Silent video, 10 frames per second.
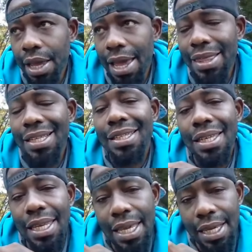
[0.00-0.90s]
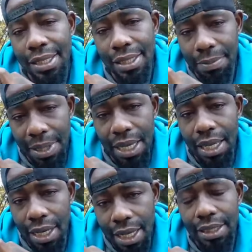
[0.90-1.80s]
and this needs to be a
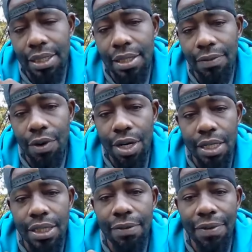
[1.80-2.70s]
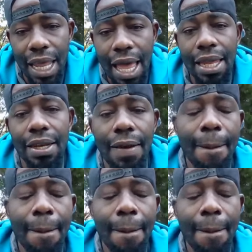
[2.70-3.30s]
lesson for us. If not,